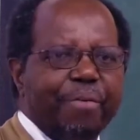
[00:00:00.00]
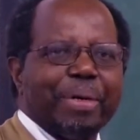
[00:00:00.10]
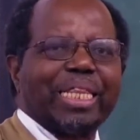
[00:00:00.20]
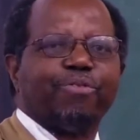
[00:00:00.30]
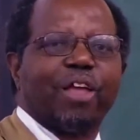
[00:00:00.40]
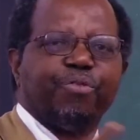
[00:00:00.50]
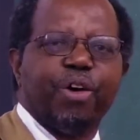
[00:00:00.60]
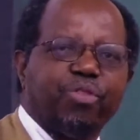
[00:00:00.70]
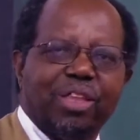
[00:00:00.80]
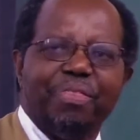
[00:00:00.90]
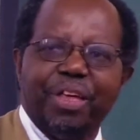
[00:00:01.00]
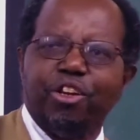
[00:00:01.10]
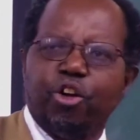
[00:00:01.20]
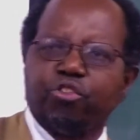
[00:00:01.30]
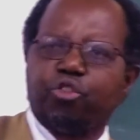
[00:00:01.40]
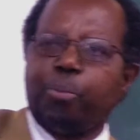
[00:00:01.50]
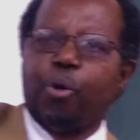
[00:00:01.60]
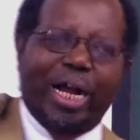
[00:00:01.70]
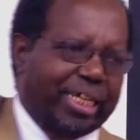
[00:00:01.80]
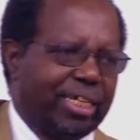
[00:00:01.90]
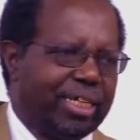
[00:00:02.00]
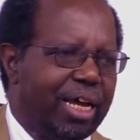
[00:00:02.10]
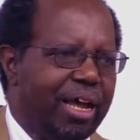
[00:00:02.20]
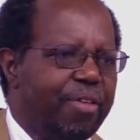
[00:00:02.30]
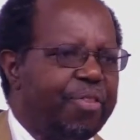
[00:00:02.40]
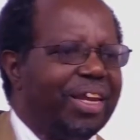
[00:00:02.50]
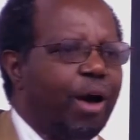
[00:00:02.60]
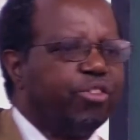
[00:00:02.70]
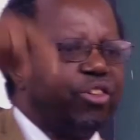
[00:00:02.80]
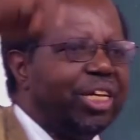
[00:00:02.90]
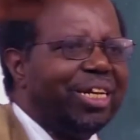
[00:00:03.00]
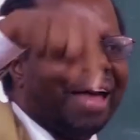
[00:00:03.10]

But after 50, they did not stop working. They now did